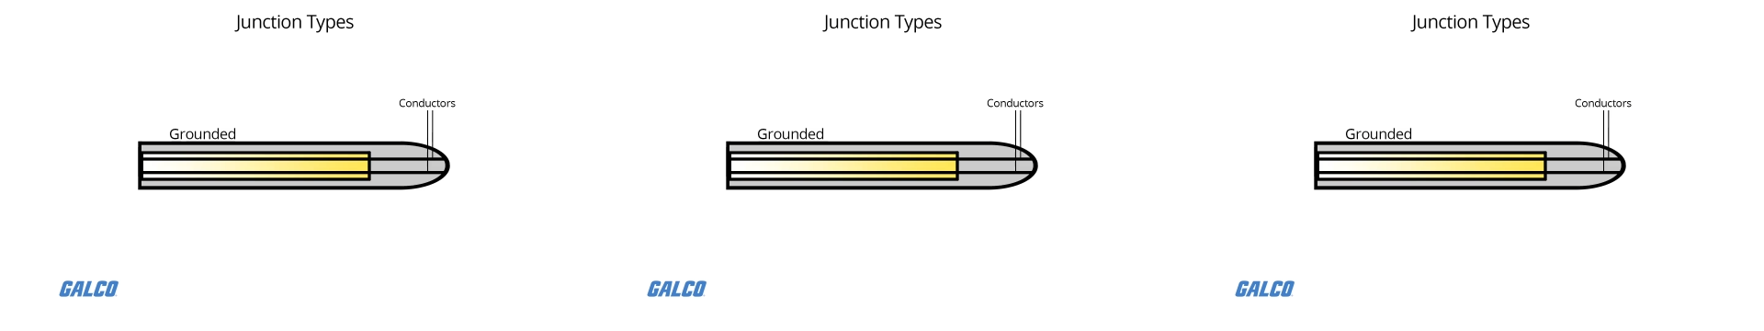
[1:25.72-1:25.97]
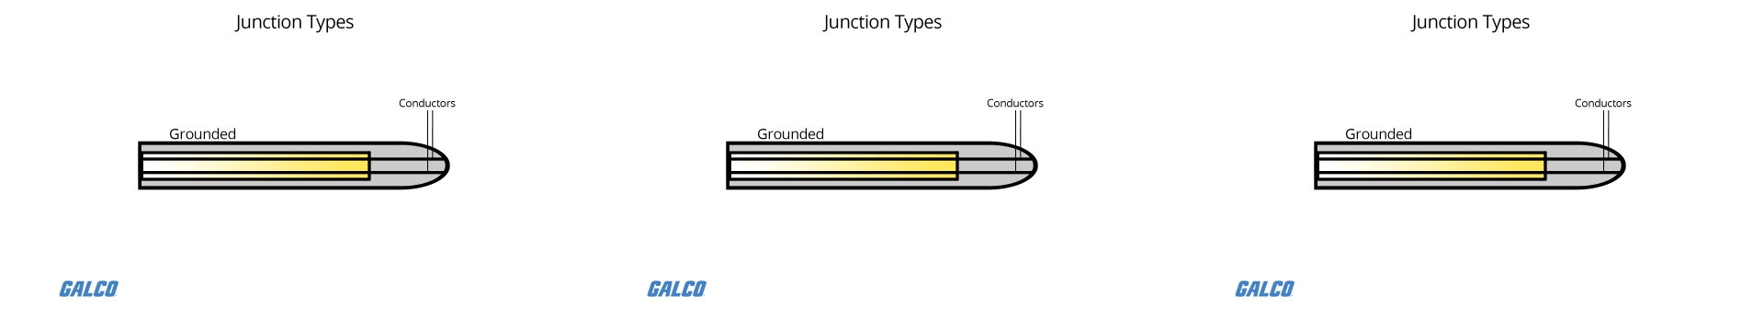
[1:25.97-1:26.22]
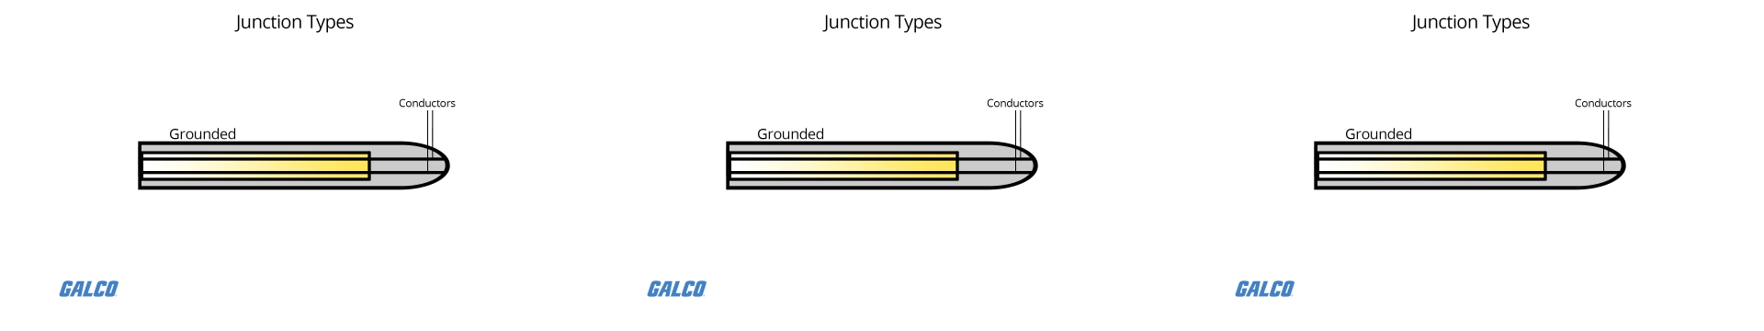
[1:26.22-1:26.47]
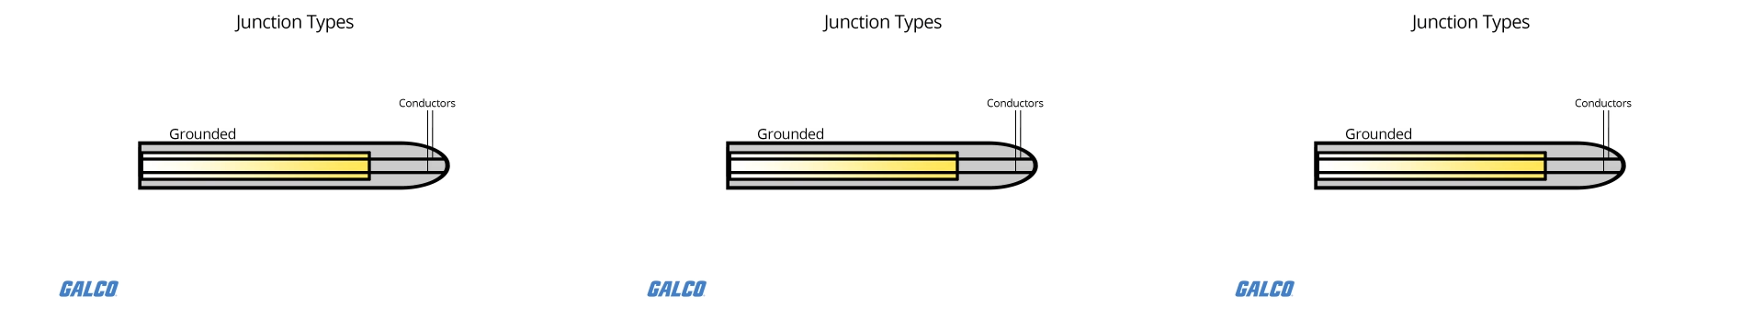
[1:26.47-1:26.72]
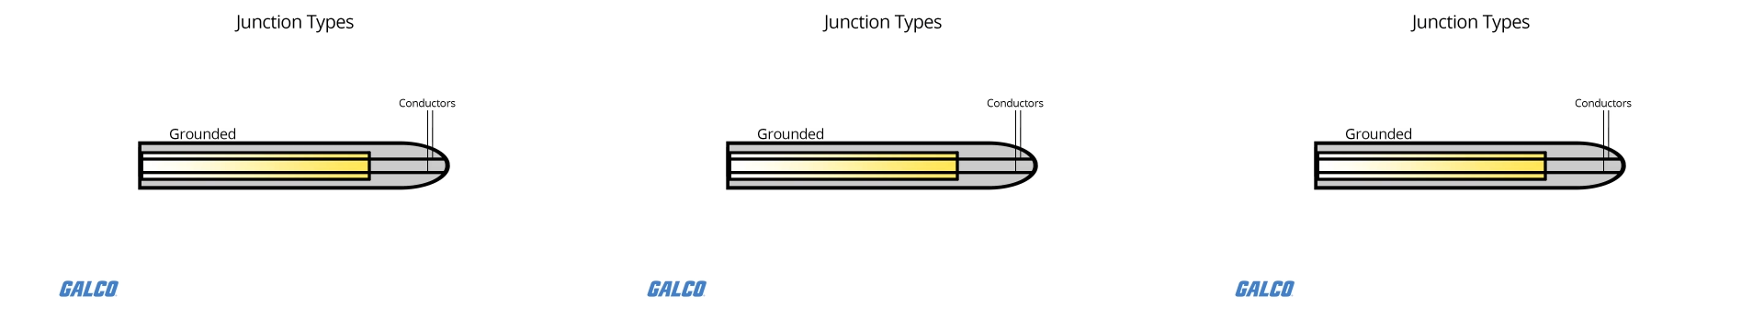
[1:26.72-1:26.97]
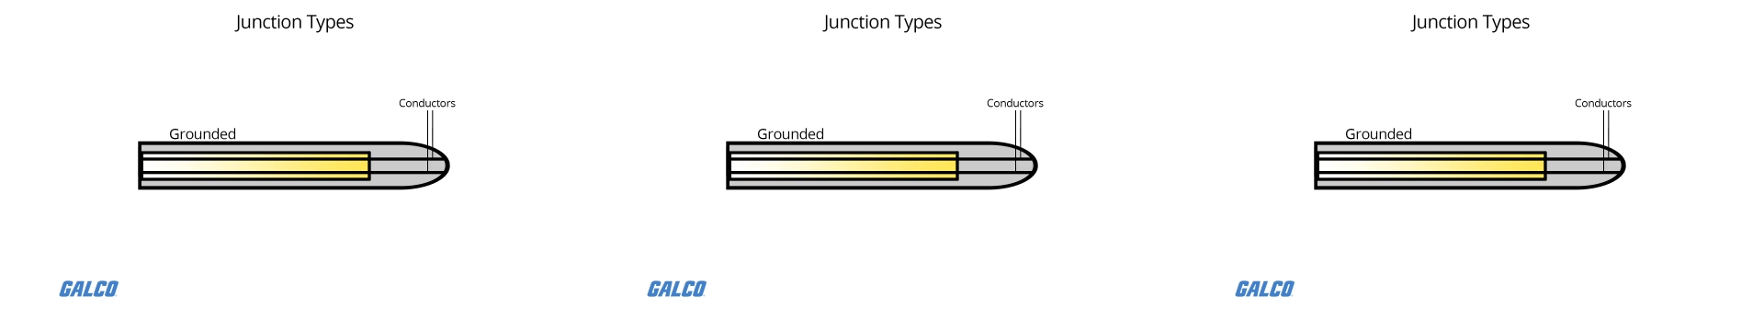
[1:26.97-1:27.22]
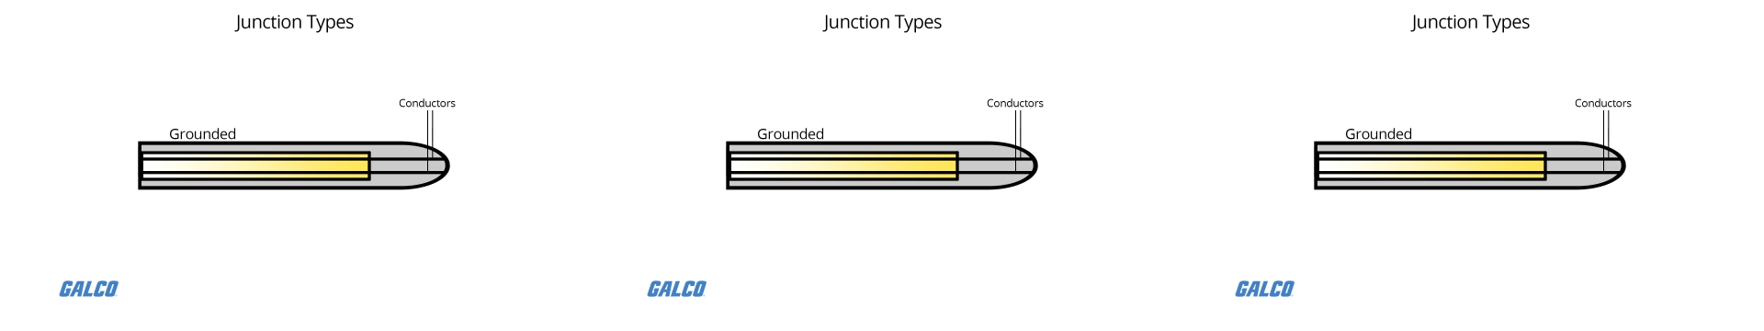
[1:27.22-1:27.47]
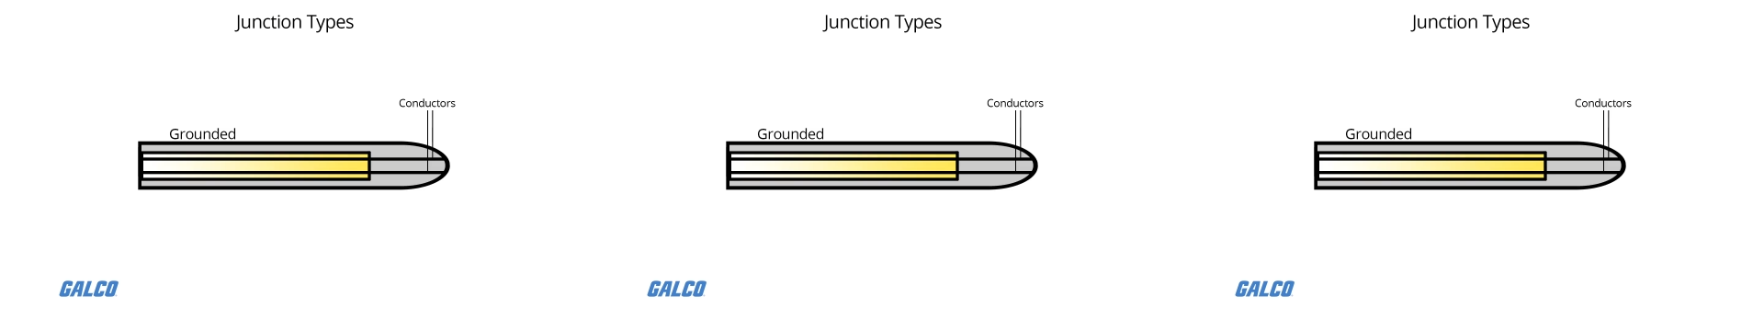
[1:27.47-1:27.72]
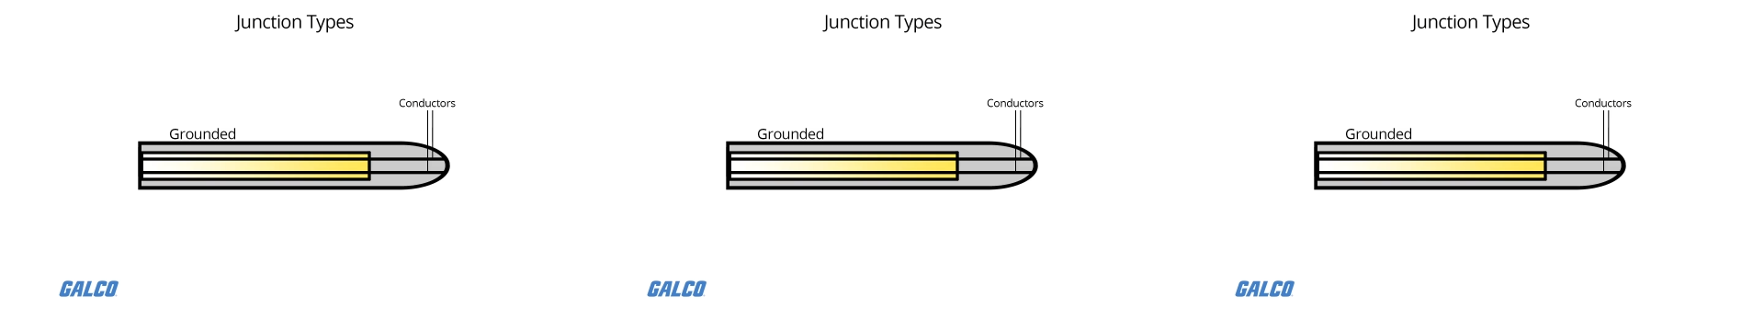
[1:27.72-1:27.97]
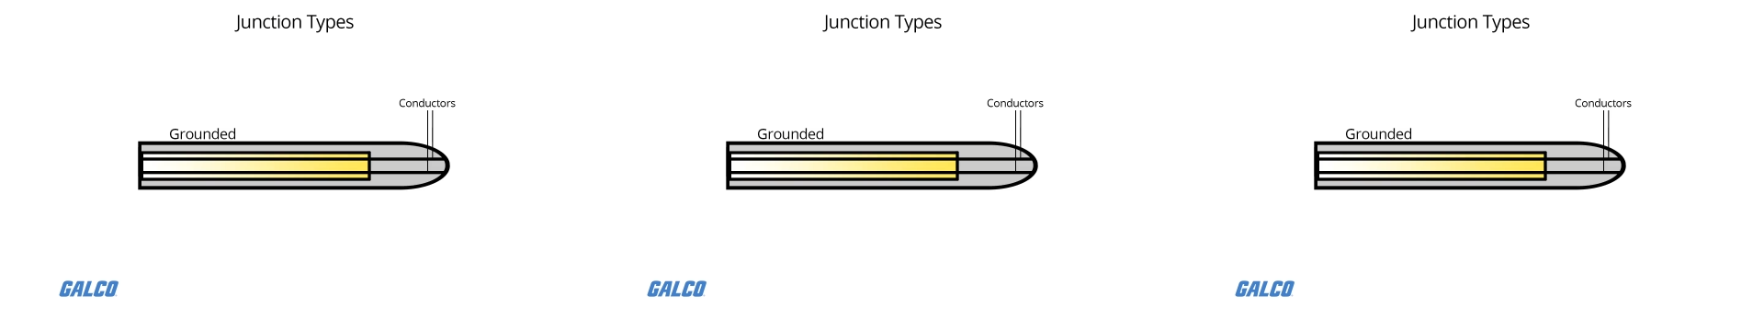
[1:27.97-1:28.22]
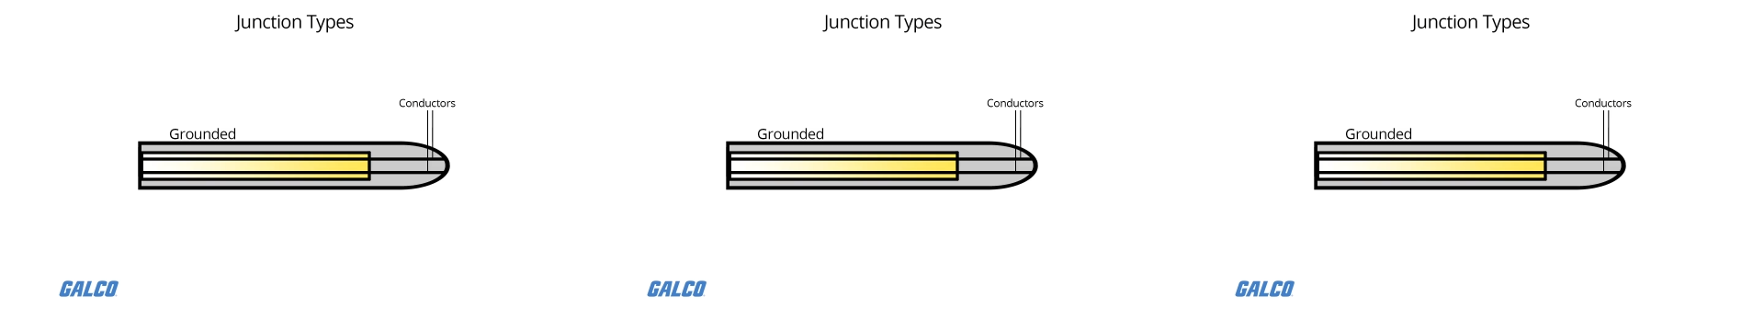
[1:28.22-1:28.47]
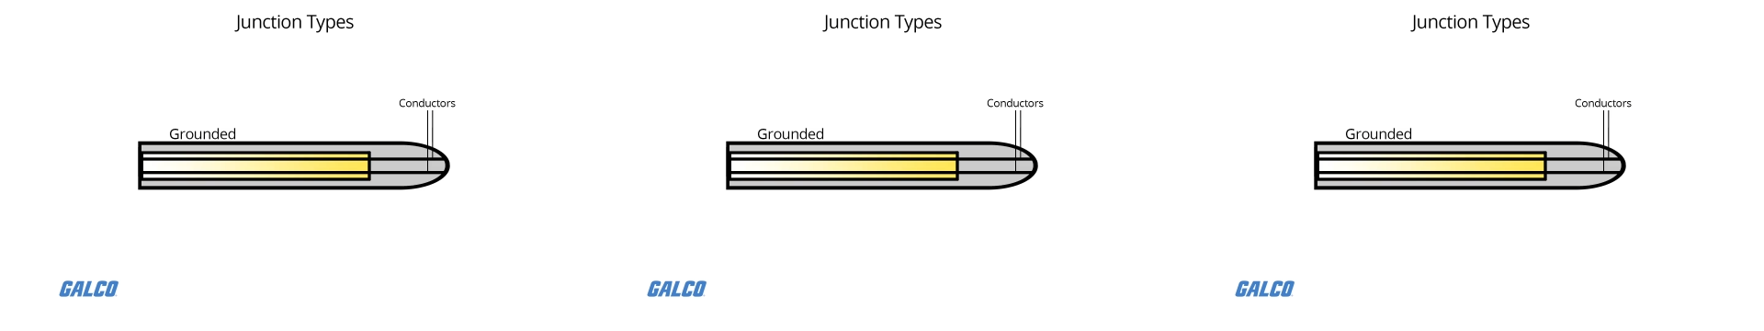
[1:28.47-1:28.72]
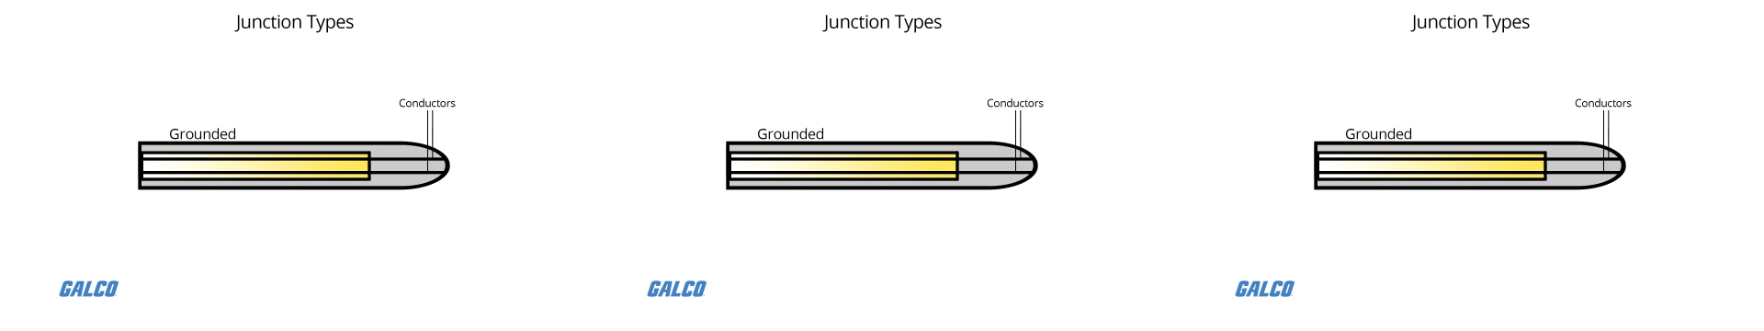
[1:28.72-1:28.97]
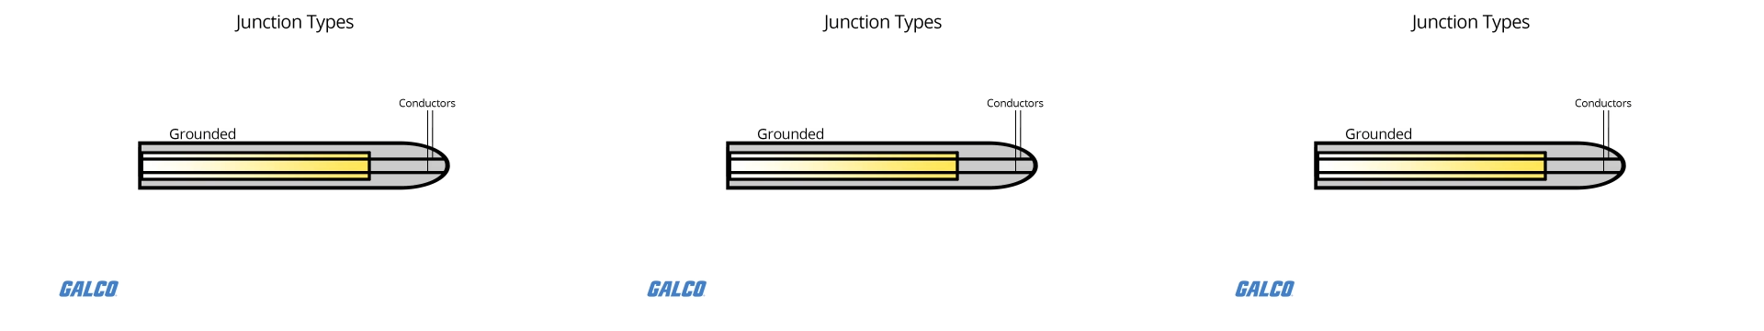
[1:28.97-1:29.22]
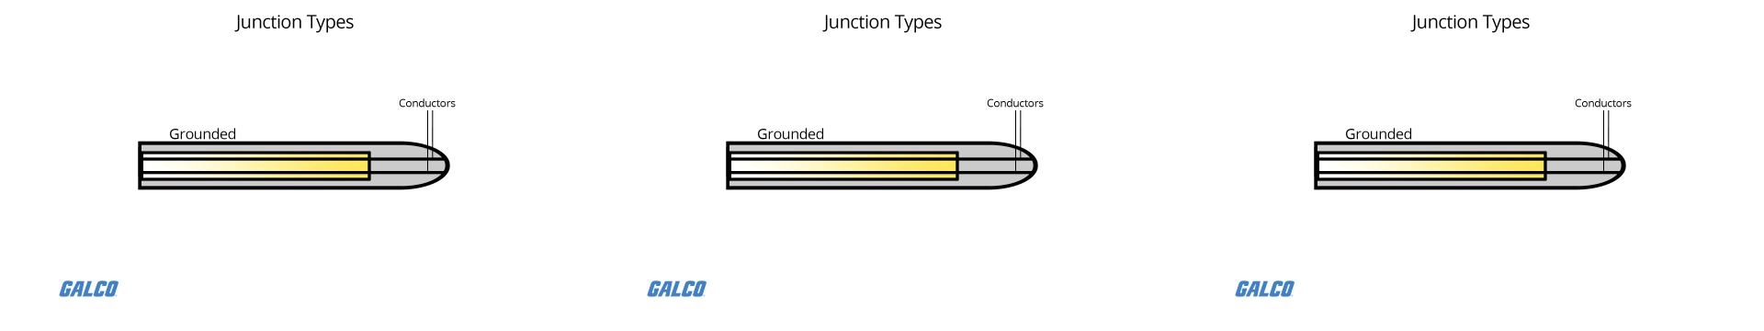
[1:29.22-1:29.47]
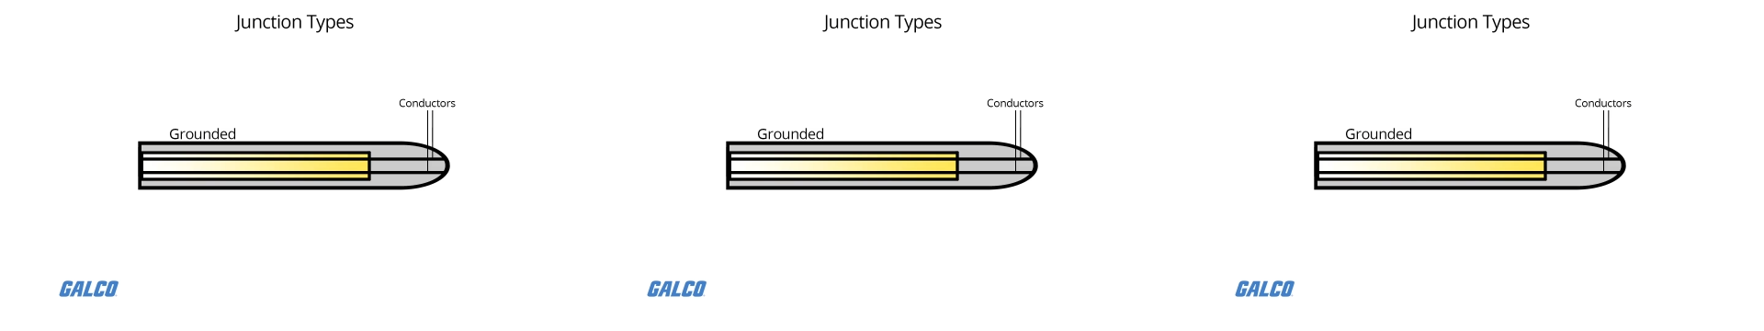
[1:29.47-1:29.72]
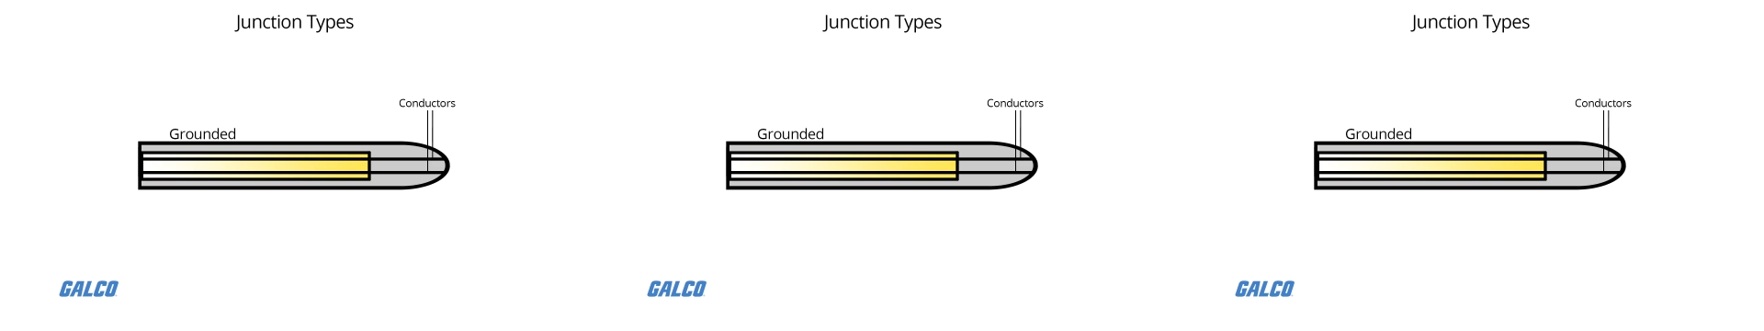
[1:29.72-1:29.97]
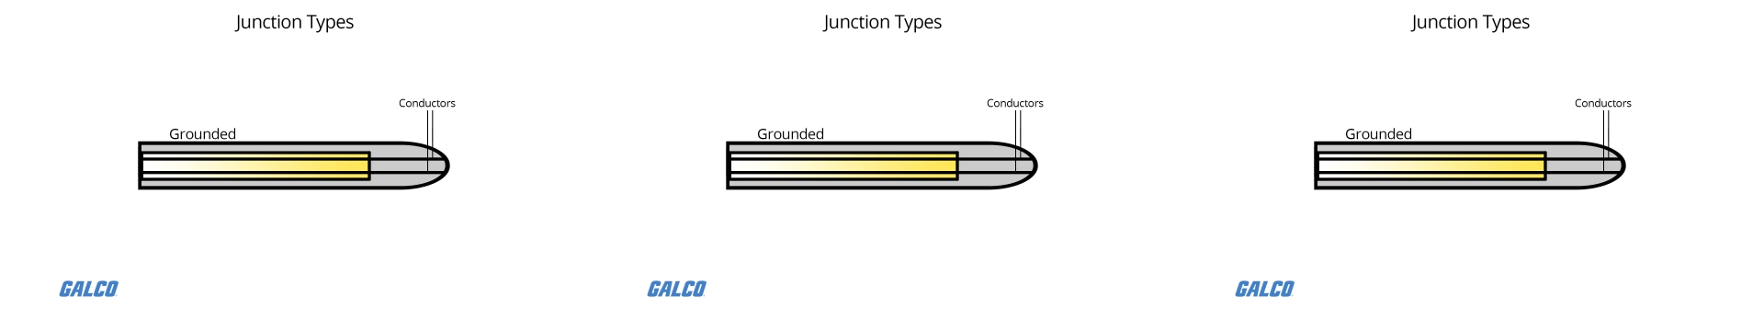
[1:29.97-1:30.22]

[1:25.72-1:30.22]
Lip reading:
Nobody's mouth can be seen.